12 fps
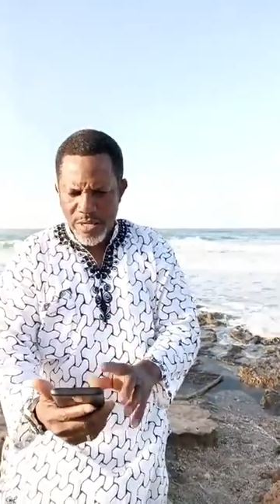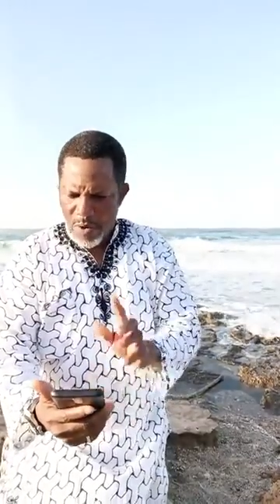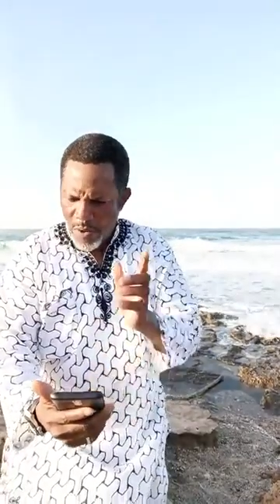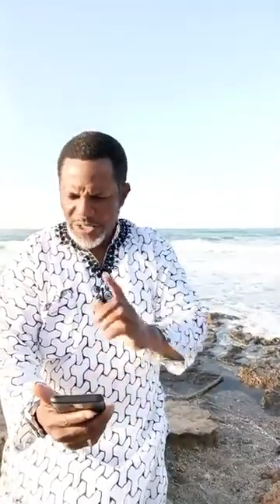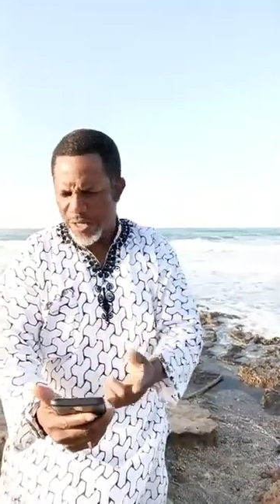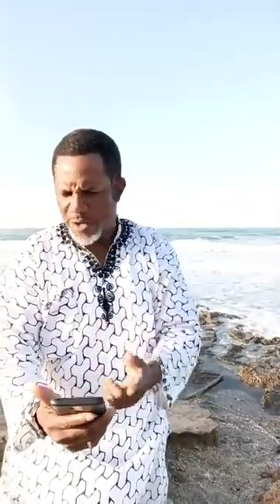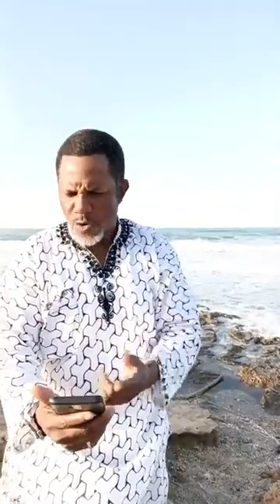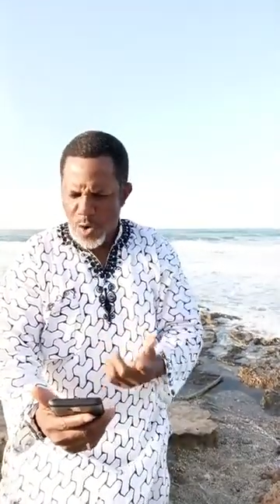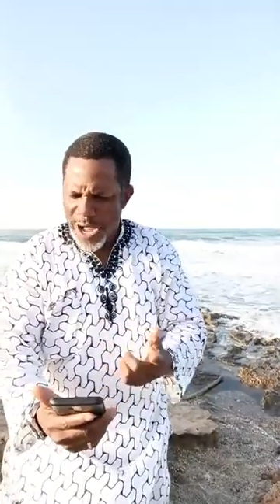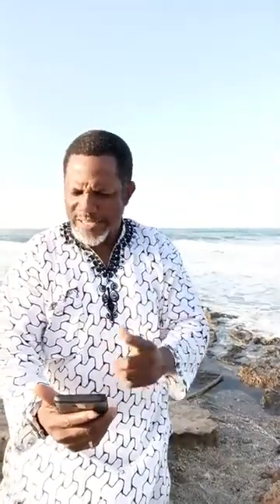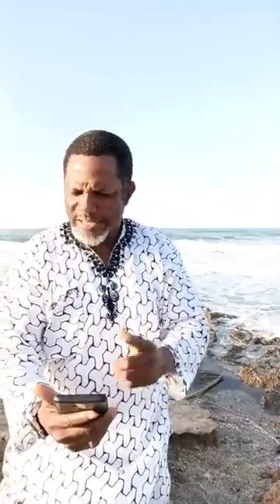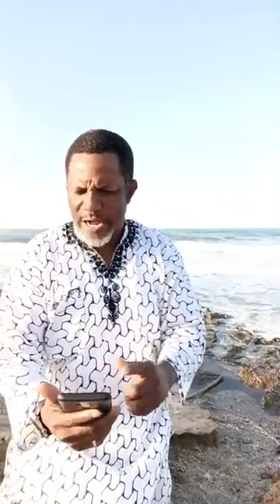And what thing
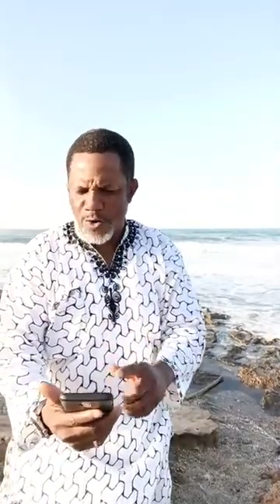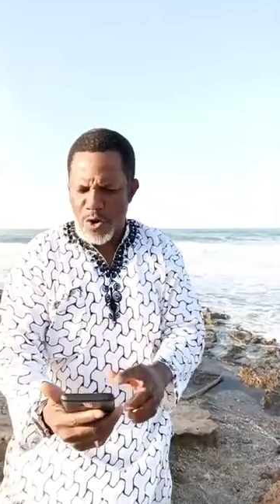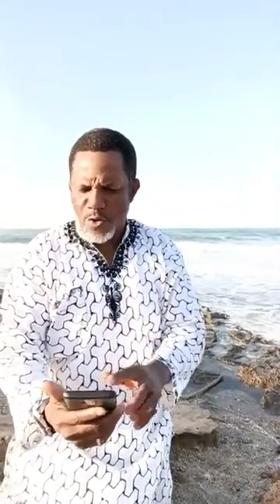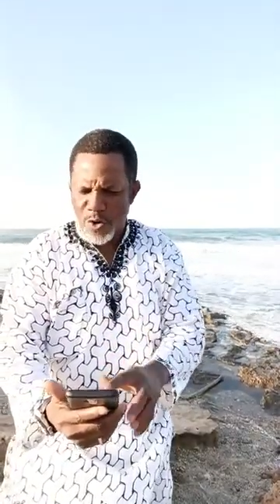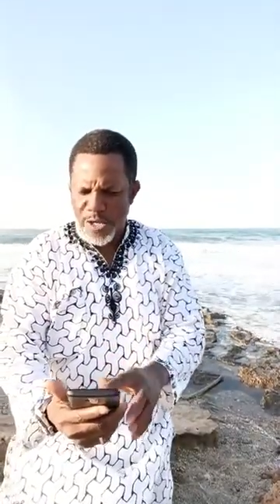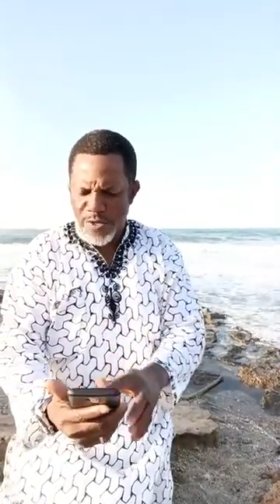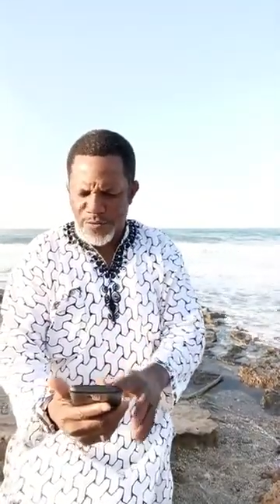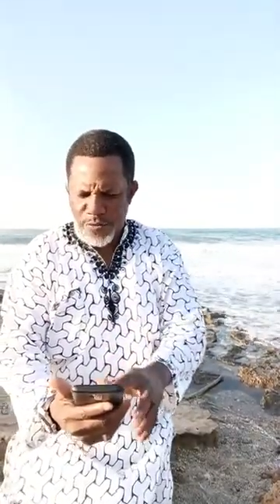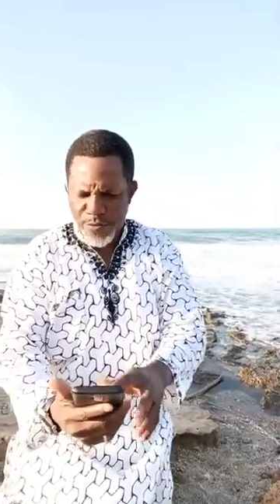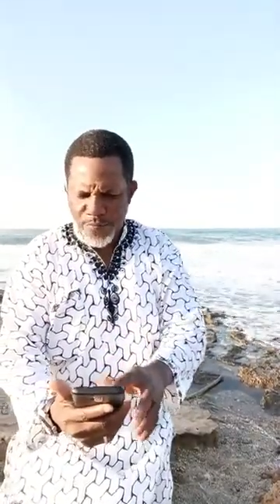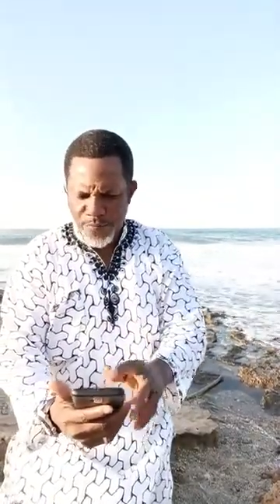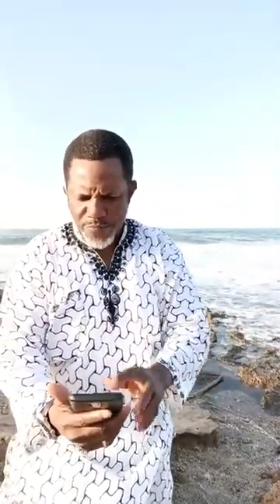you ask, now God will give
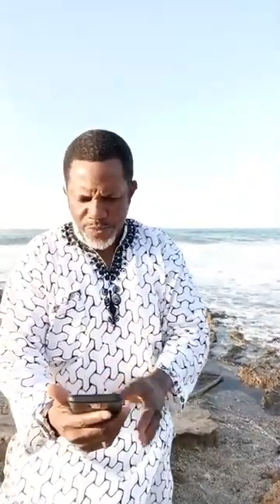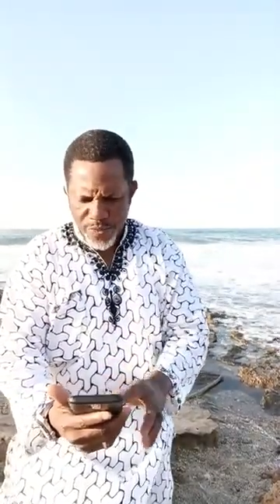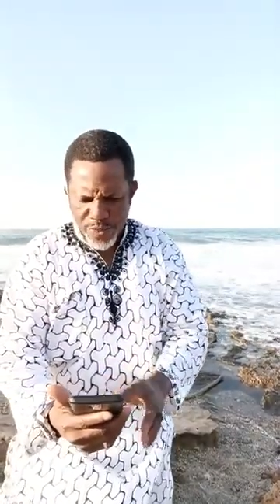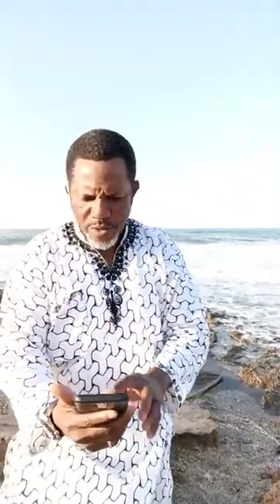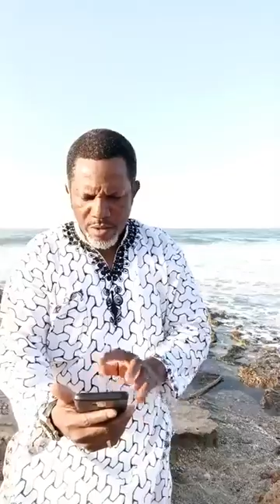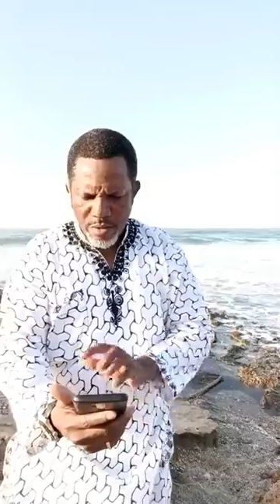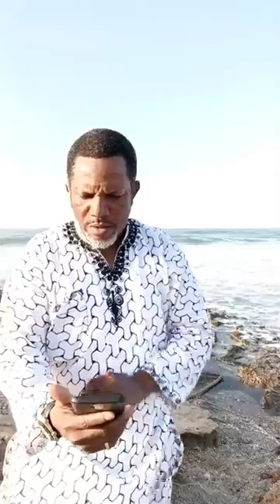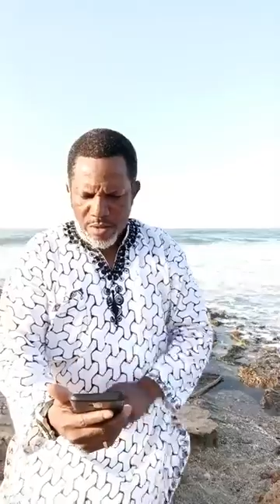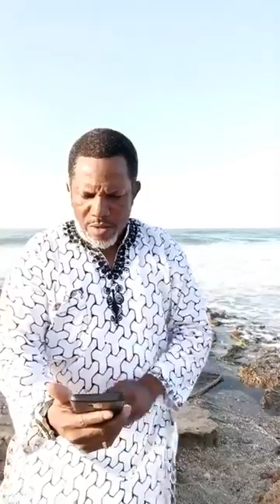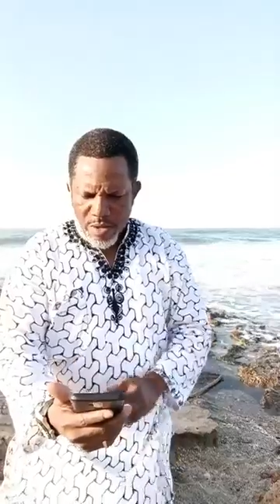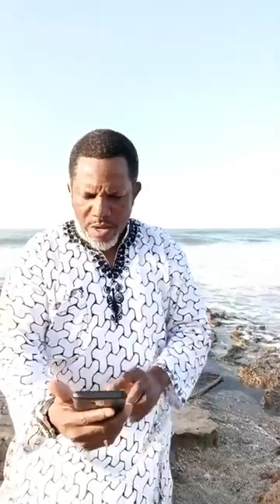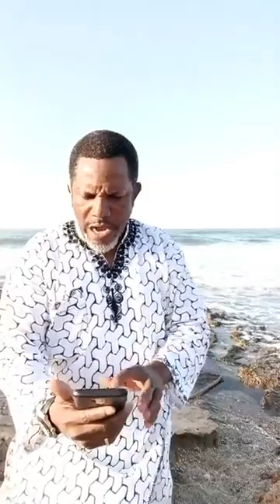
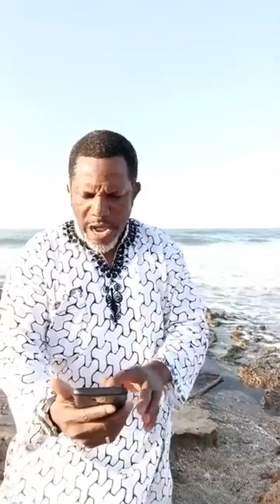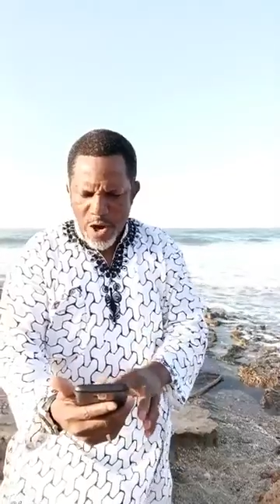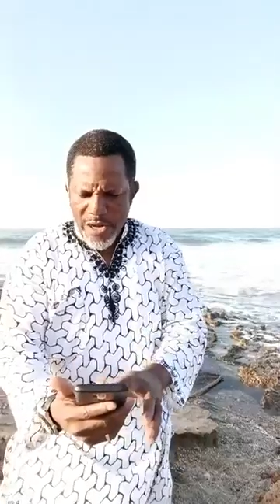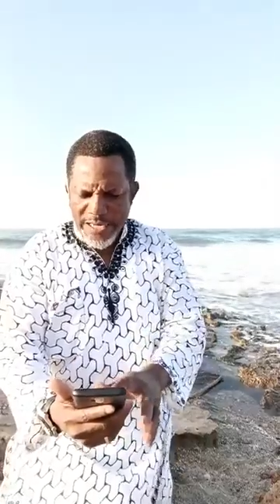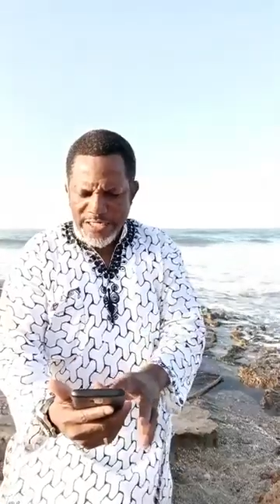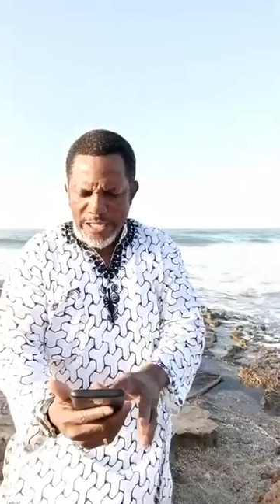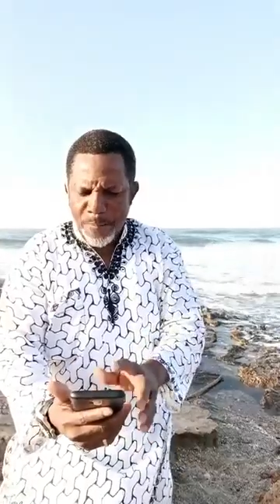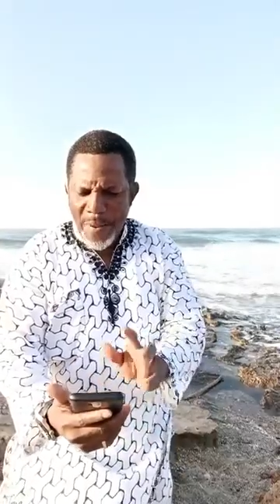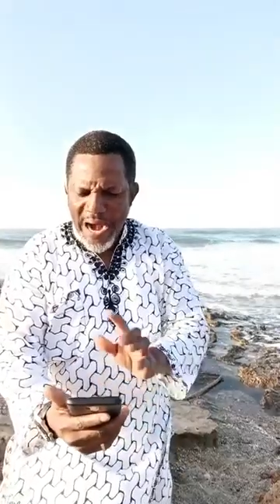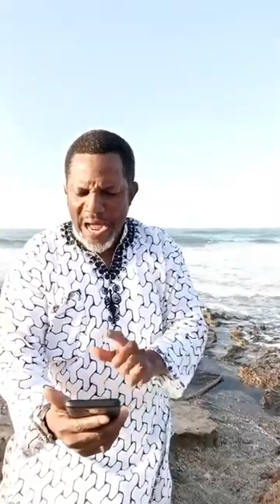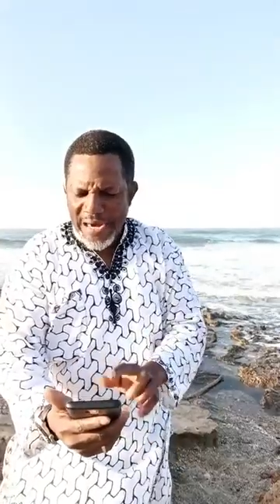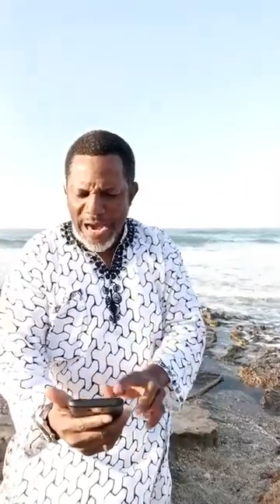you. Now there is a
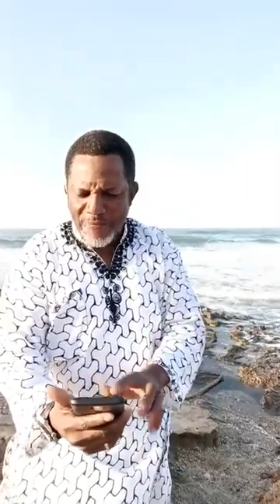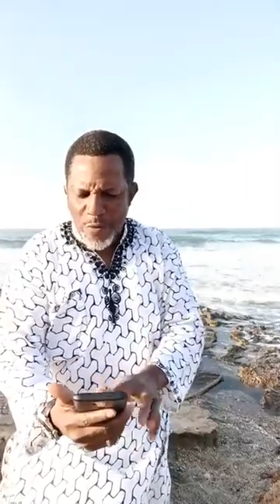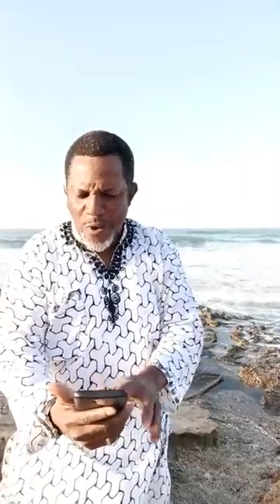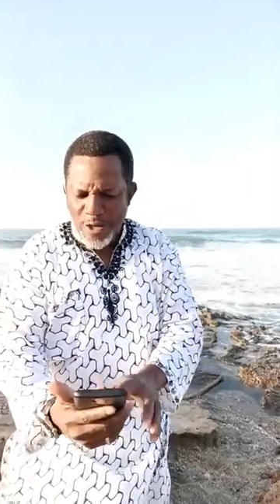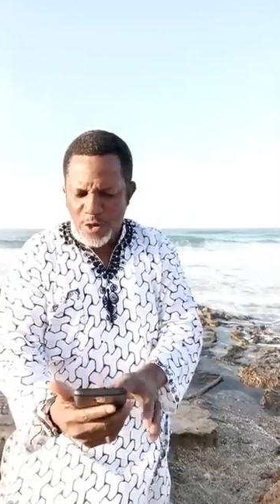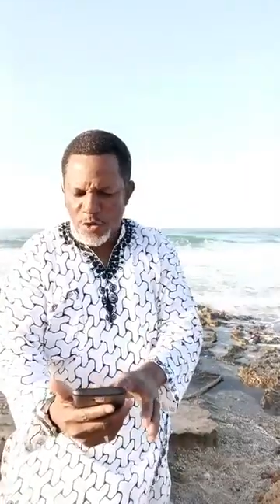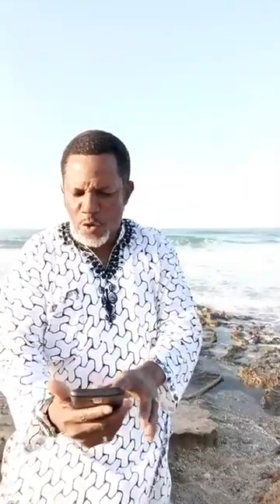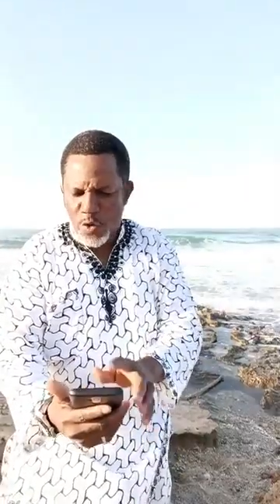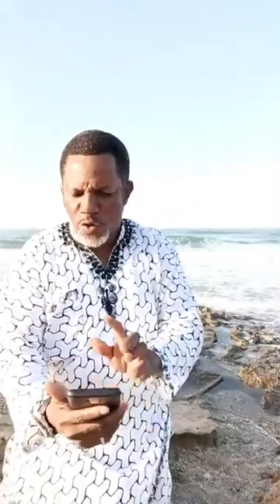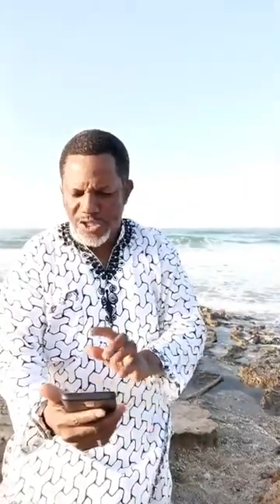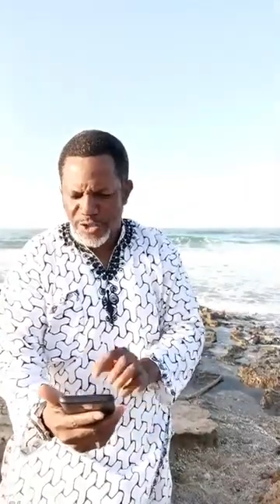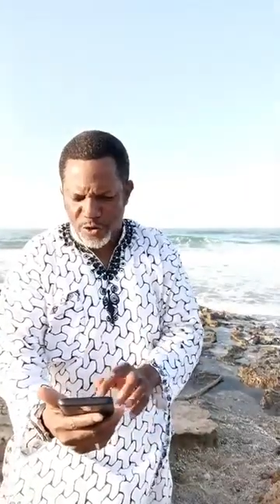paragraph I want us to
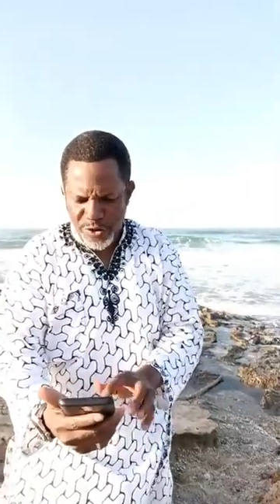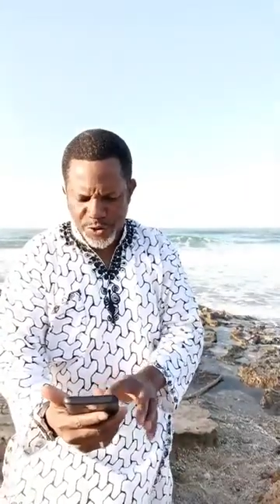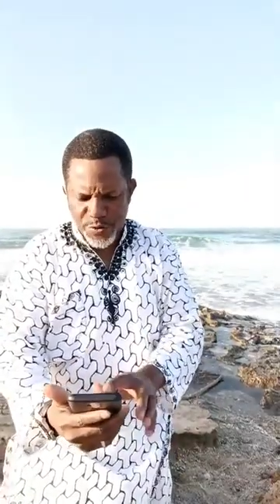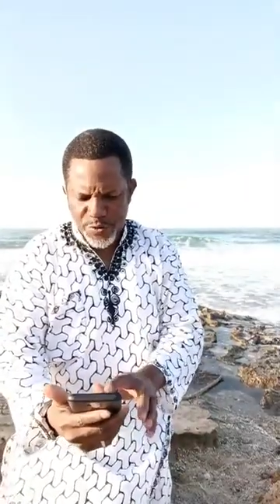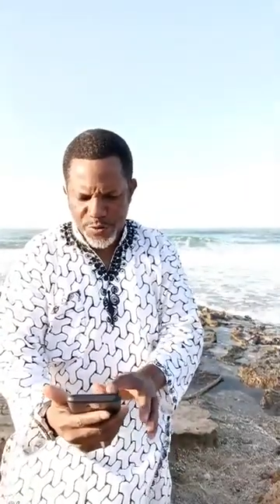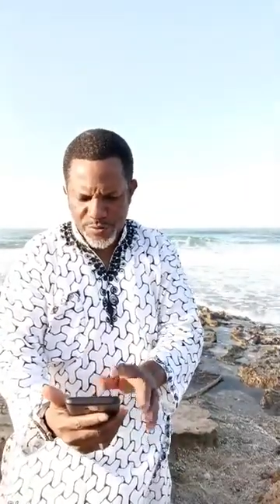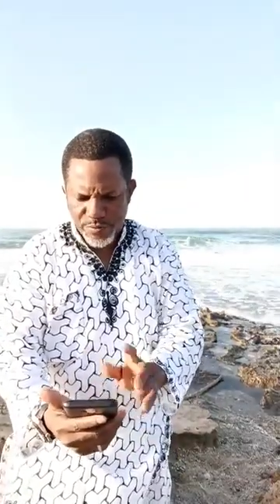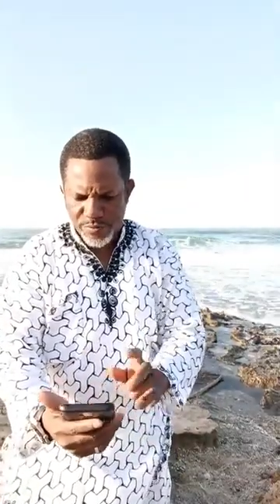concentrate on.